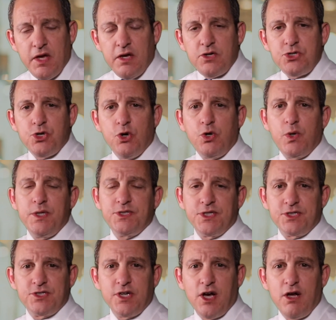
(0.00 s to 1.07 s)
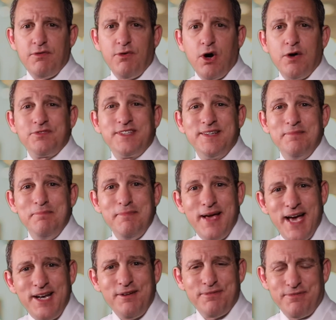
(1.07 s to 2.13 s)
Sjogrens itself often
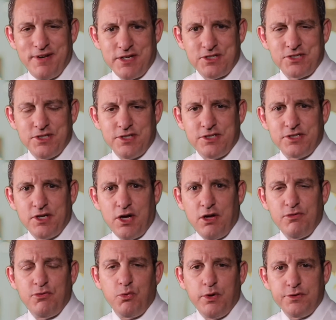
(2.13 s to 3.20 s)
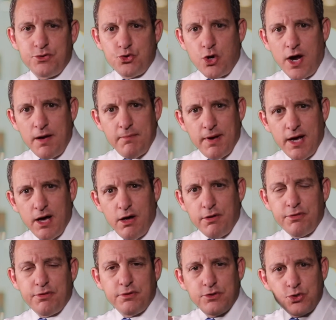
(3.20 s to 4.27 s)
manifests itself with dry
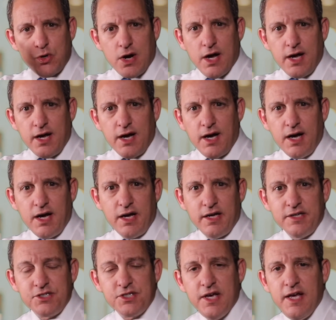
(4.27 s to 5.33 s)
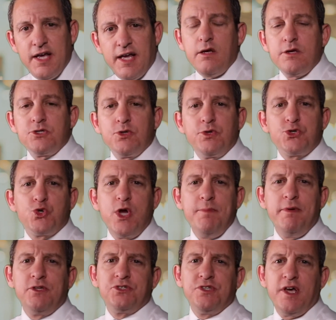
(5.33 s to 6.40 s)
mouth, dry eyes. So the
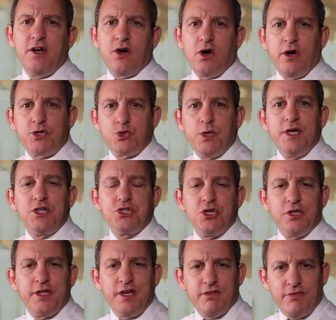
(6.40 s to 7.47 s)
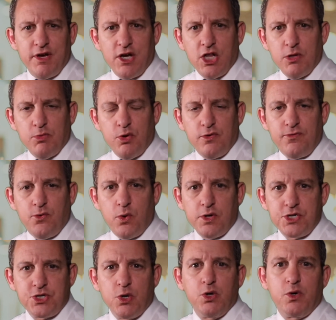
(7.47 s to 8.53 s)
treatments that are traditionally available for
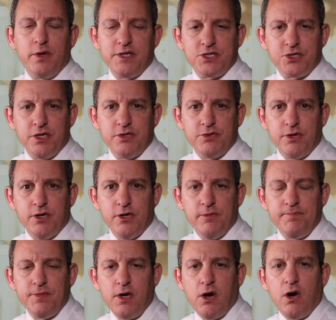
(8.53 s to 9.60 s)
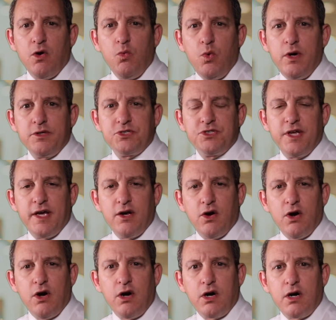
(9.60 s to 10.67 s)
Sjogrens syndrome are ones that
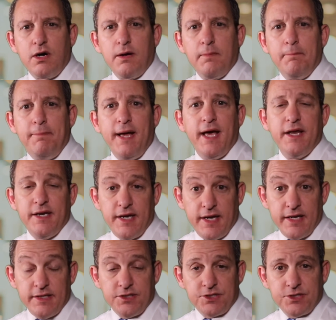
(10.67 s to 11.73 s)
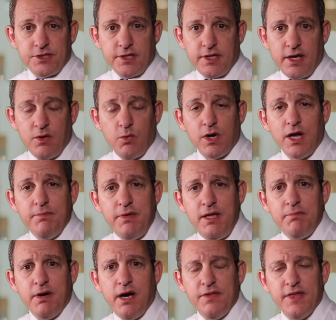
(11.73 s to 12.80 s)
are band-aids. And what I mean
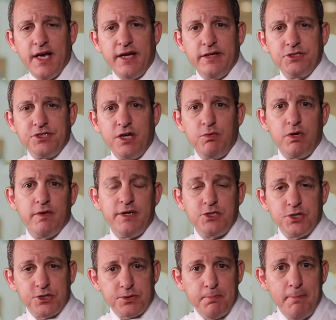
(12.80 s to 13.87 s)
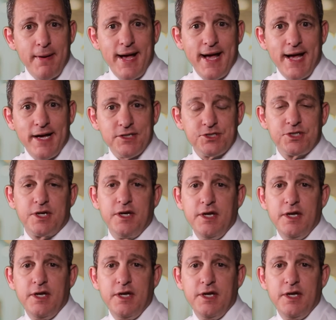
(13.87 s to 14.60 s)
by that is they really just mask